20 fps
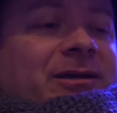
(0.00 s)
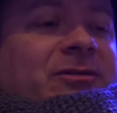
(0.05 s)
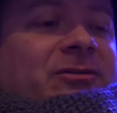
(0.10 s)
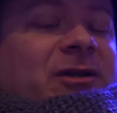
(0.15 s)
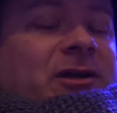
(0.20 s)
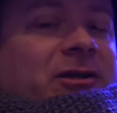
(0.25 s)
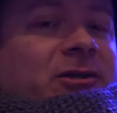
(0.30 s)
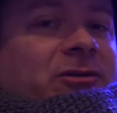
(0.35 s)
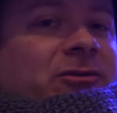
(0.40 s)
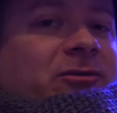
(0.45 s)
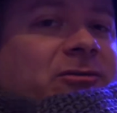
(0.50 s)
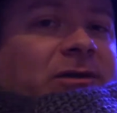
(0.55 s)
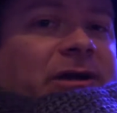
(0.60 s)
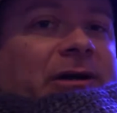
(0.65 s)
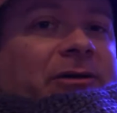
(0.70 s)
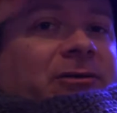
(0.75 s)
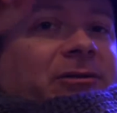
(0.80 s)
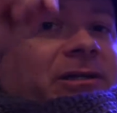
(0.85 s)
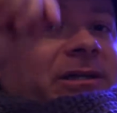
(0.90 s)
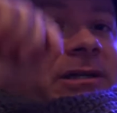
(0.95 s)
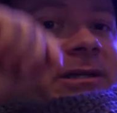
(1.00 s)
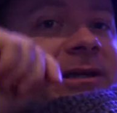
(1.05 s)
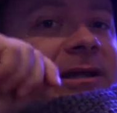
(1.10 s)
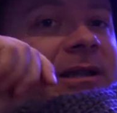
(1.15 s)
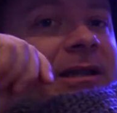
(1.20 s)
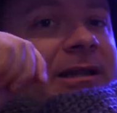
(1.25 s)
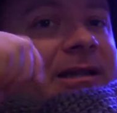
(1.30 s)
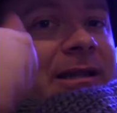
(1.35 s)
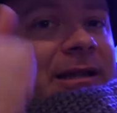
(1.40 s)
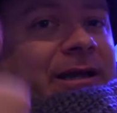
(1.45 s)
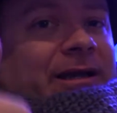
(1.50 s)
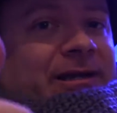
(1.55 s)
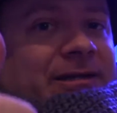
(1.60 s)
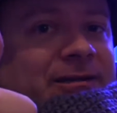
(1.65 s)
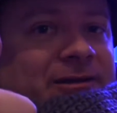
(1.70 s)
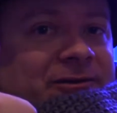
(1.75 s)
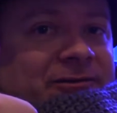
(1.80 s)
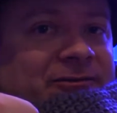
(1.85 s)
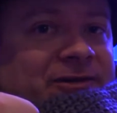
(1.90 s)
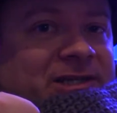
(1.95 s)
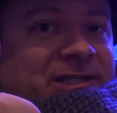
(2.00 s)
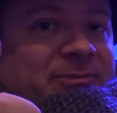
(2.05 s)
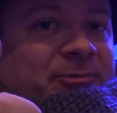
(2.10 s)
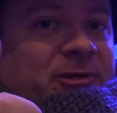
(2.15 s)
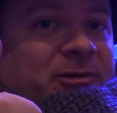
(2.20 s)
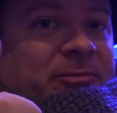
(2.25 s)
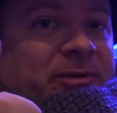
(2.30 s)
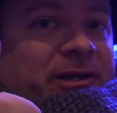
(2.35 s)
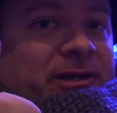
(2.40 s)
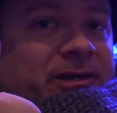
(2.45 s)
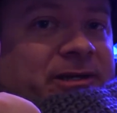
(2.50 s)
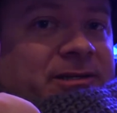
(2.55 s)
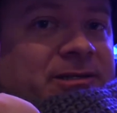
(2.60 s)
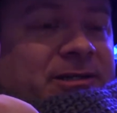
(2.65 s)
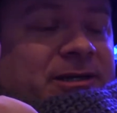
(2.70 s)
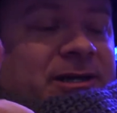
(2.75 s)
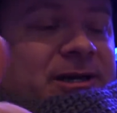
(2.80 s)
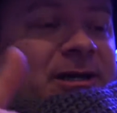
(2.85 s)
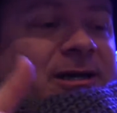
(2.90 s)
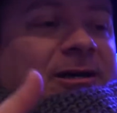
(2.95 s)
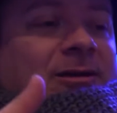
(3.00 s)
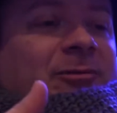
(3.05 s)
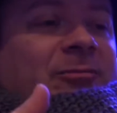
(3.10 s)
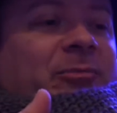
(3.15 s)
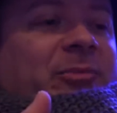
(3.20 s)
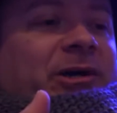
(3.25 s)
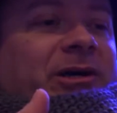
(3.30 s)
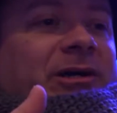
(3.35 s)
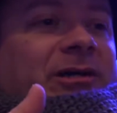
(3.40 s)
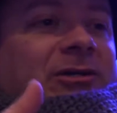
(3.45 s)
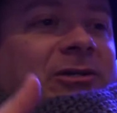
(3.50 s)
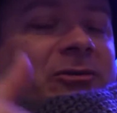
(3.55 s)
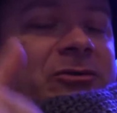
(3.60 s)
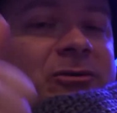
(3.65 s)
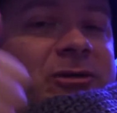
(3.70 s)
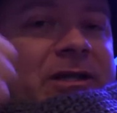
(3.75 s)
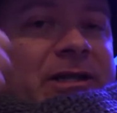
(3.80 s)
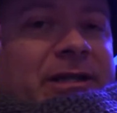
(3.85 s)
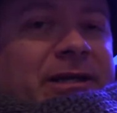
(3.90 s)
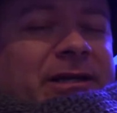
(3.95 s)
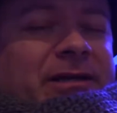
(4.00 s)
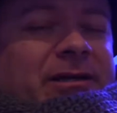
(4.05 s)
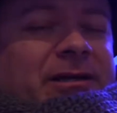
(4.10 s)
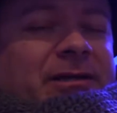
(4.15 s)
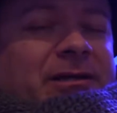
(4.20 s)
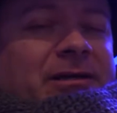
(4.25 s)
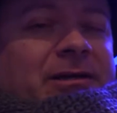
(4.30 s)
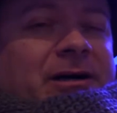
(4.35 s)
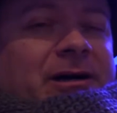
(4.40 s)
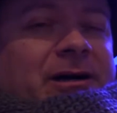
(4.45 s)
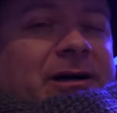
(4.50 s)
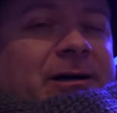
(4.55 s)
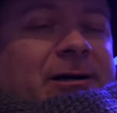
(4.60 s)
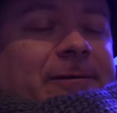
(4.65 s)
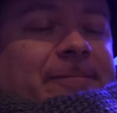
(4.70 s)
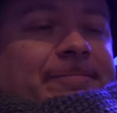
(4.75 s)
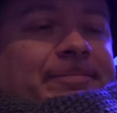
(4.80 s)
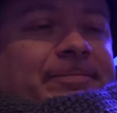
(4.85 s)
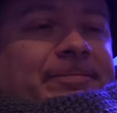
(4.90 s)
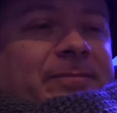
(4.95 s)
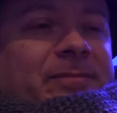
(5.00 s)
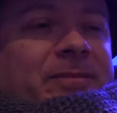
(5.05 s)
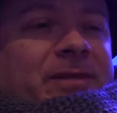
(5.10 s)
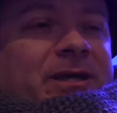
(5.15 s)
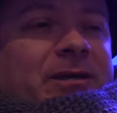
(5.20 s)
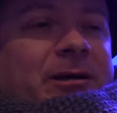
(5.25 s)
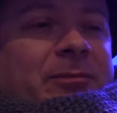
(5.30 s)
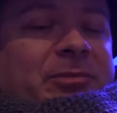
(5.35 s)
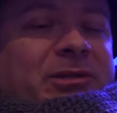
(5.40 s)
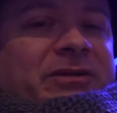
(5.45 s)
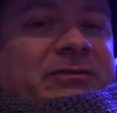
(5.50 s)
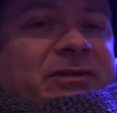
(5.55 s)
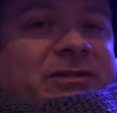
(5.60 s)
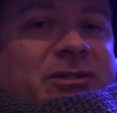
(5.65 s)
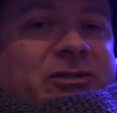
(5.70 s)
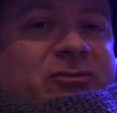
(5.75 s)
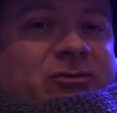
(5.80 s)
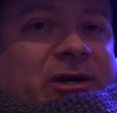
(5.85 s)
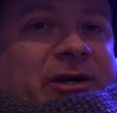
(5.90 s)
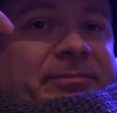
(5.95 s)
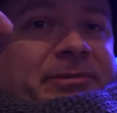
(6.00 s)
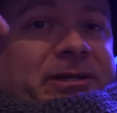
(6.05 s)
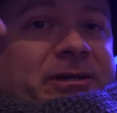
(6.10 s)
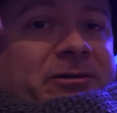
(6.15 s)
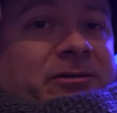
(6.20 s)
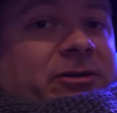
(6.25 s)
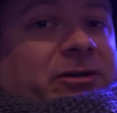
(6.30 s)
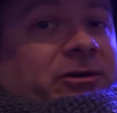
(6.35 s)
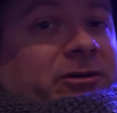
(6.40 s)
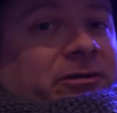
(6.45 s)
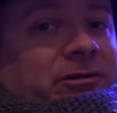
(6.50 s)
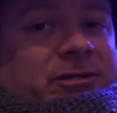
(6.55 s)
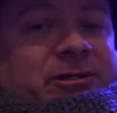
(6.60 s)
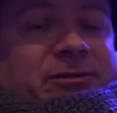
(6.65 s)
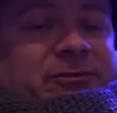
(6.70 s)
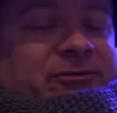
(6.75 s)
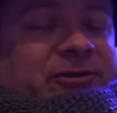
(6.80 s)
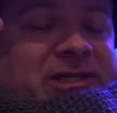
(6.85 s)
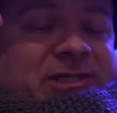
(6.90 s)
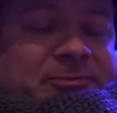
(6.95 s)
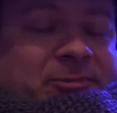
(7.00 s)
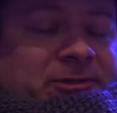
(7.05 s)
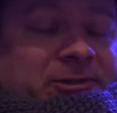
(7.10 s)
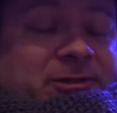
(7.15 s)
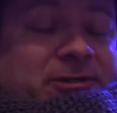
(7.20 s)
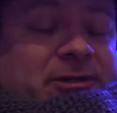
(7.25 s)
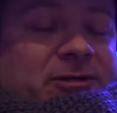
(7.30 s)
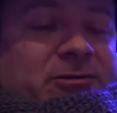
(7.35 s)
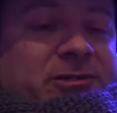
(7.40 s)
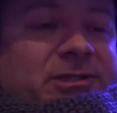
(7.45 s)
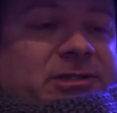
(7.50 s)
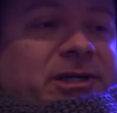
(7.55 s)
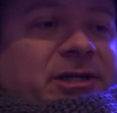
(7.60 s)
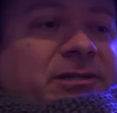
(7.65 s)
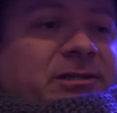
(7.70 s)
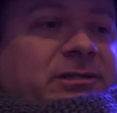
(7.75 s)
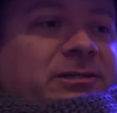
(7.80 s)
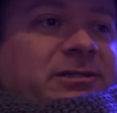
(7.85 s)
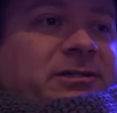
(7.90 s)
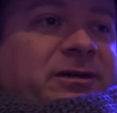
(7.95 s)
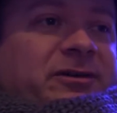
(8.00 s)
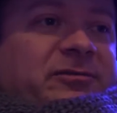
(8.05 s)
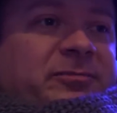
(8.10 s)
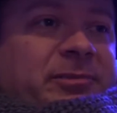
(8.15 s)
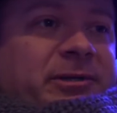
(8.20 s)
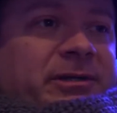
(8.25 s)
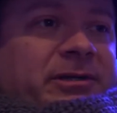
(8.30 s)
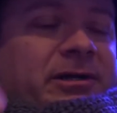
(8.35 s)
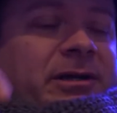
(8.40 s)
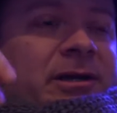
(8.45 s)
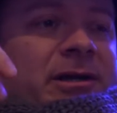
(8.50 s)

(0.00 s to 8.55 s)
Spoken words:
that you not only like their Facebook page, but you click, I believe it's a drop down current, you know, Facebook is always changing stuff, but